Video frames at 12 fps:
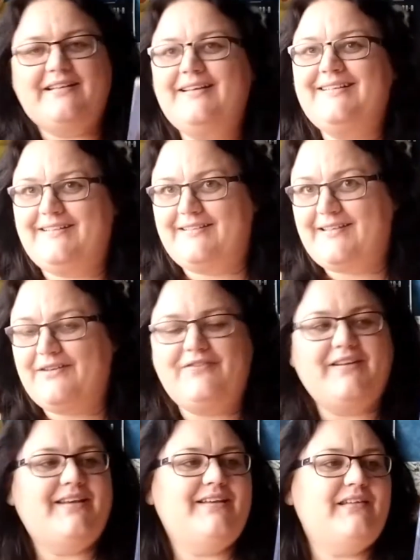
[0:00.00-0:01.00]
and just
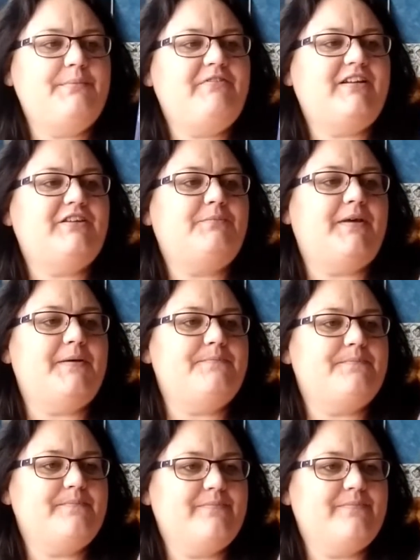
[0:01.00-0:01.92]
definitely is, maybe just a bit.